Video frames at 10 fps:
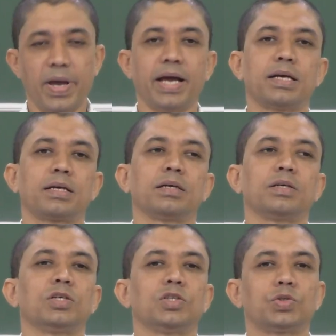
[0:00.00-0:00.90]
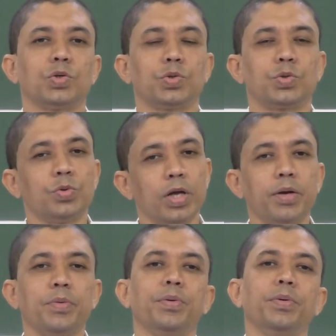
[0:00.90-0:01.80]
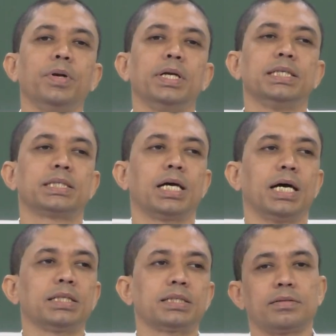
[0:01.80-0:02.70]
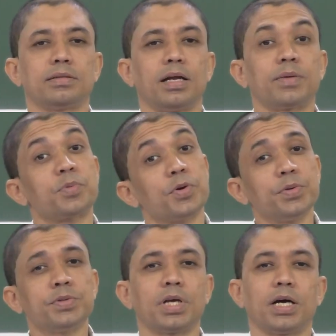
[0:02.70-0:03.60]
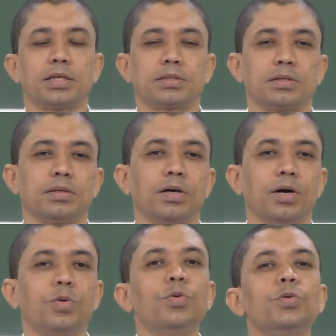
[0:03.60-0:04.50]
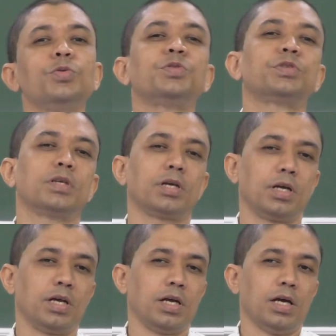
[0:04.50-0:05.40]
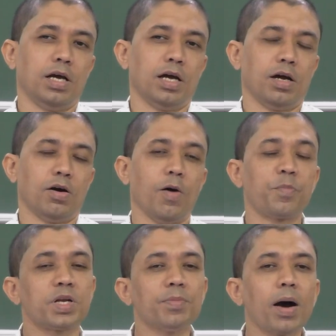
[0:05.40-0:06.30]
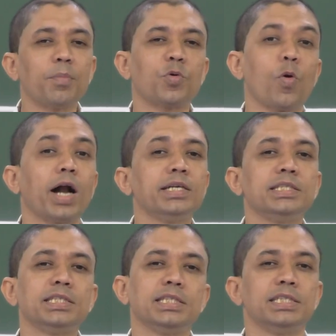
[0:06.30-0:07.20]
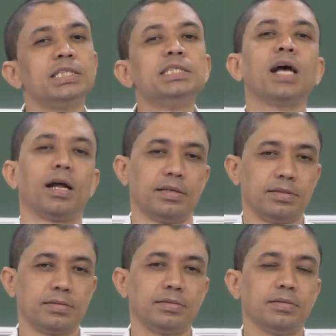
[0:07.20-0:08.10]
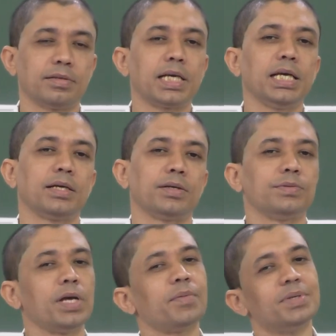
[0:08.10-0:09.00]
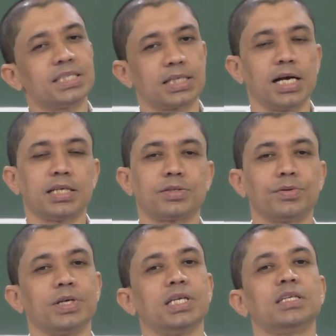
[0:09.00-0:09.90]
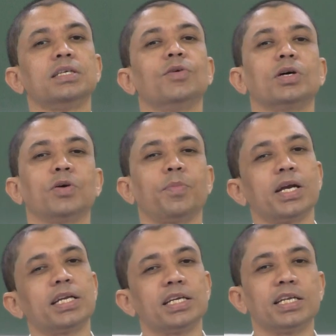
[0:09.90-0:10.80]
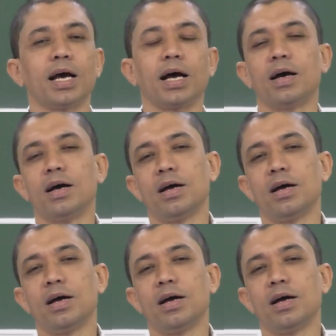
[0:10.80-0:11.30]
back. So, today we will discuss that producers uh, whose uh, optimum quantity decision okay, we have discussed when he was operating in a